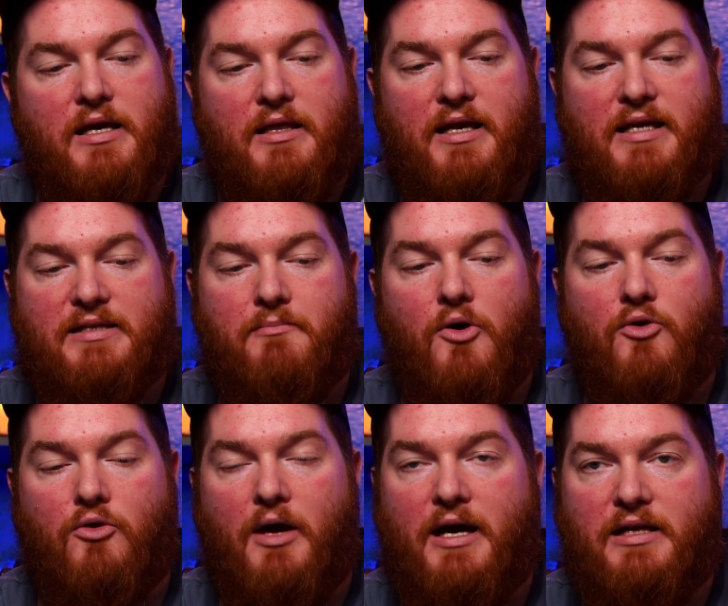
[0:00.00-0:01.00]
that has a
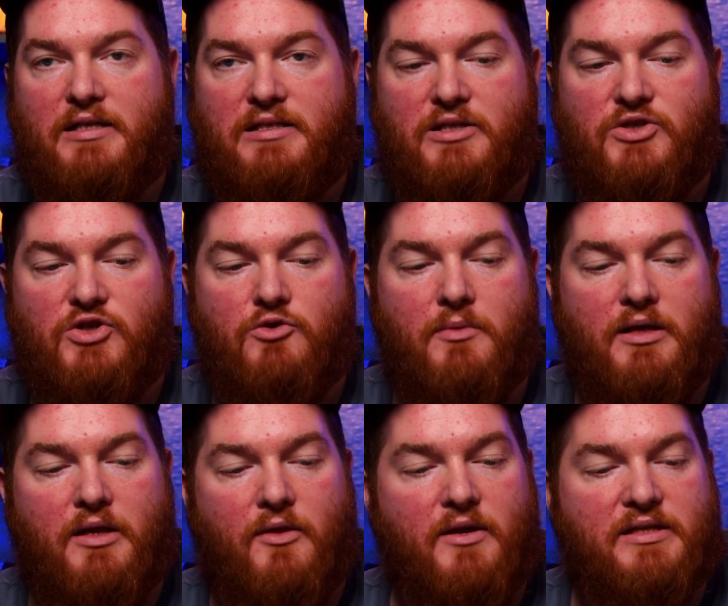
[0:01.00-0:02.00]
motorized zoom in
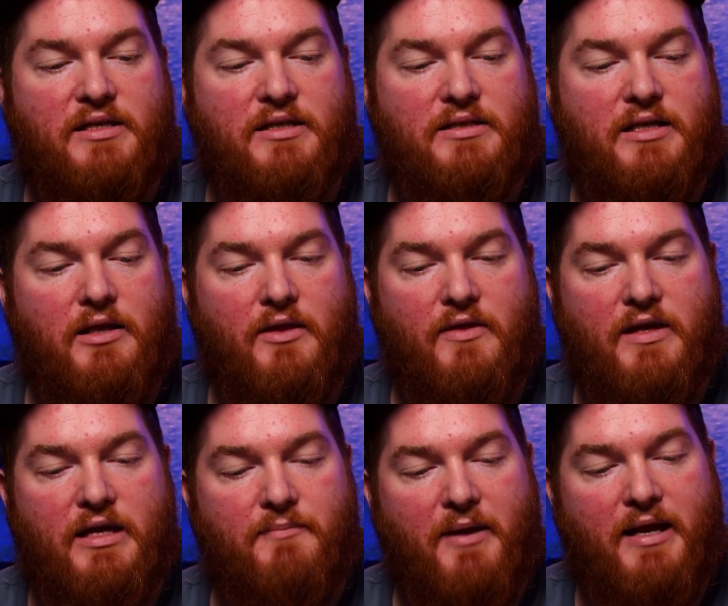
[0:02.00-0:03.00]
it, this is
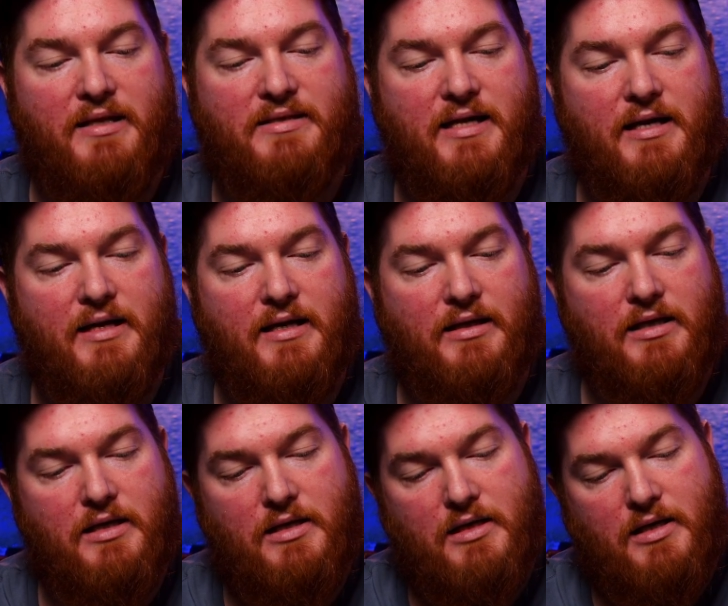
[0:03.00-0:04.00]
the Panasonic
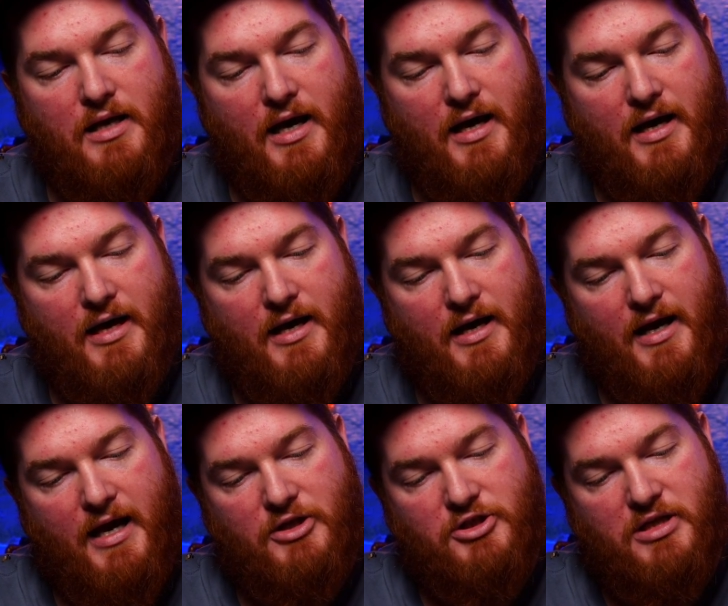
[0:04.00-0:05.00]

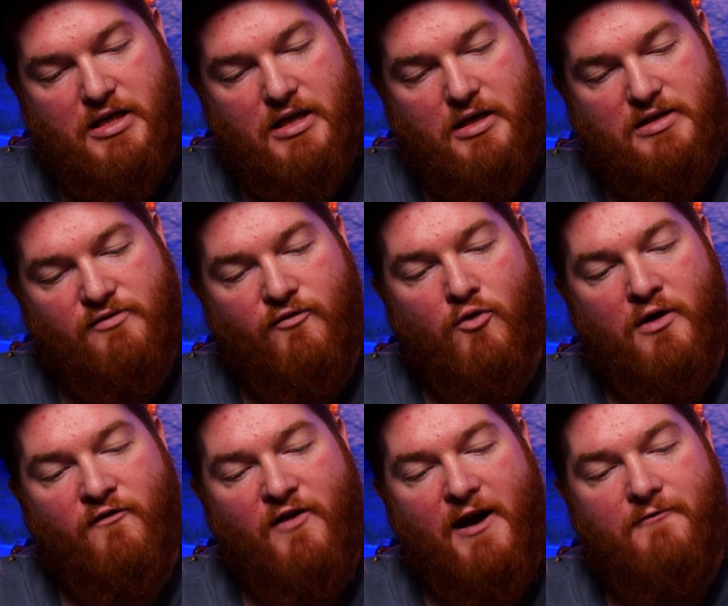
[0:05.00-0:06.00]
HD. It's
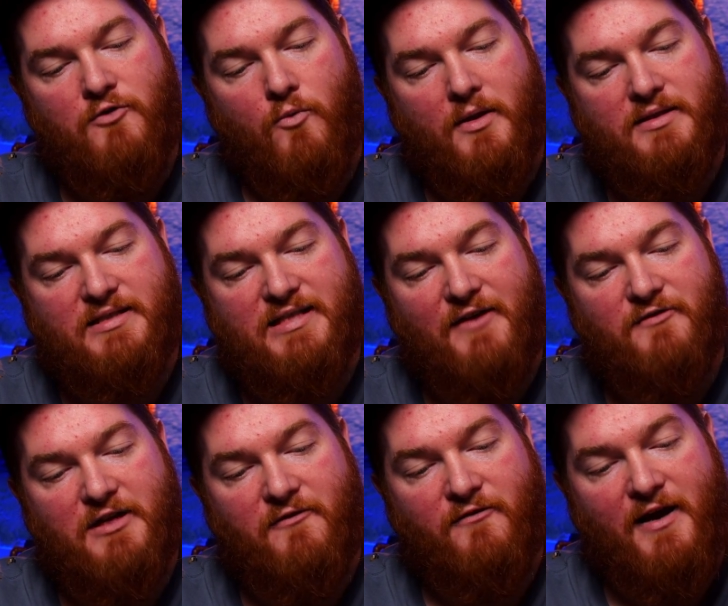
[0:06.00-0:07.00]
45 to
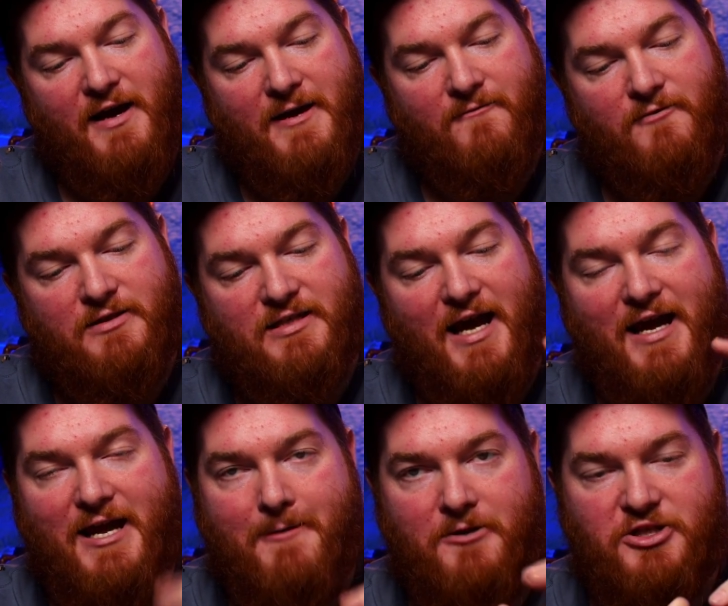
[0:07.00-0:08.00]
175. It's
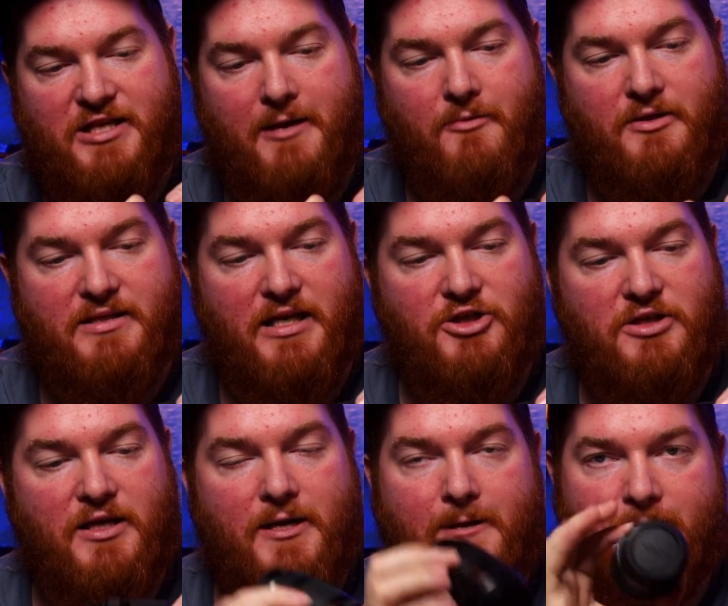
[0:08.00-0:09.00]
got image stabilization
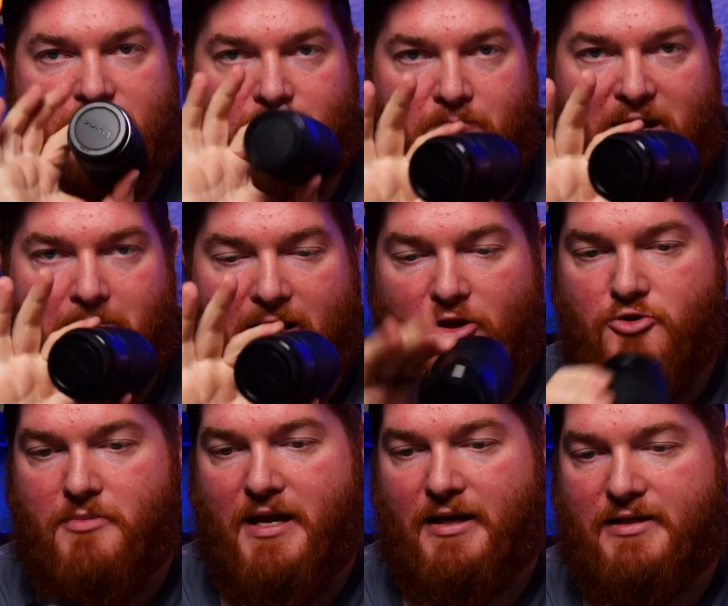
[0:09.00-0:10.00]
in it. It's made by
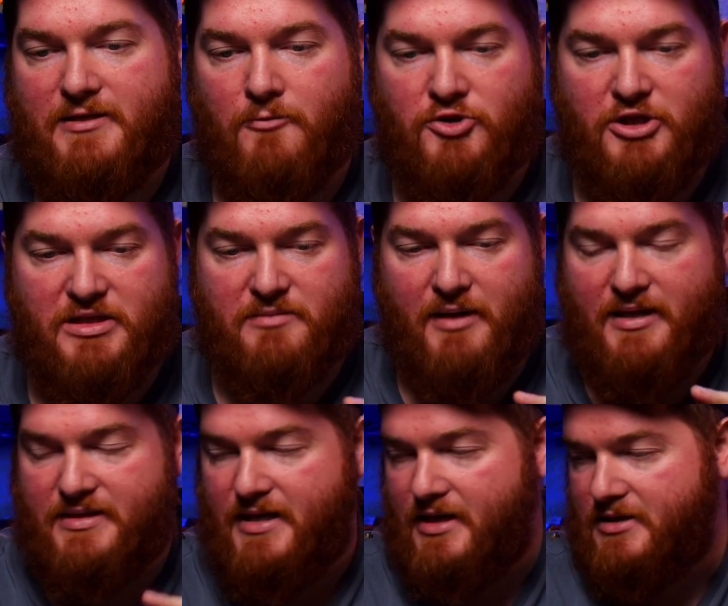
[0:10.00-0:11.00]
Luminex, which is
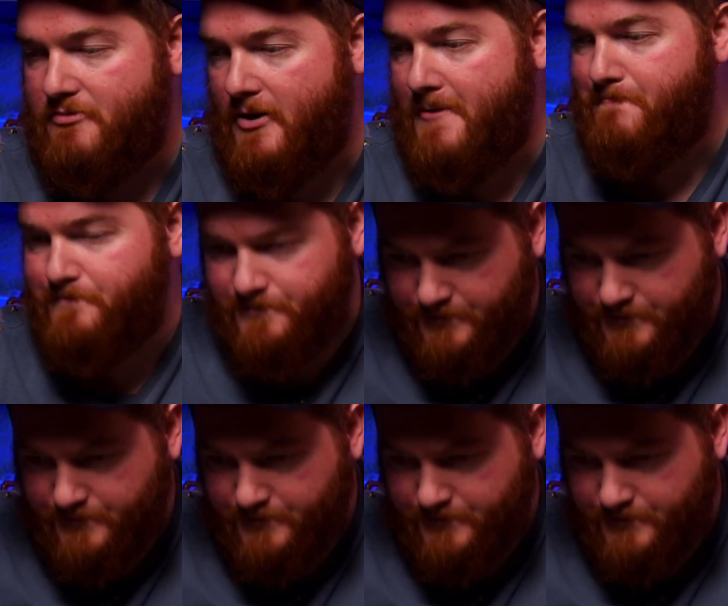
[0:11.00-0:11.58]
Panasonic's brand.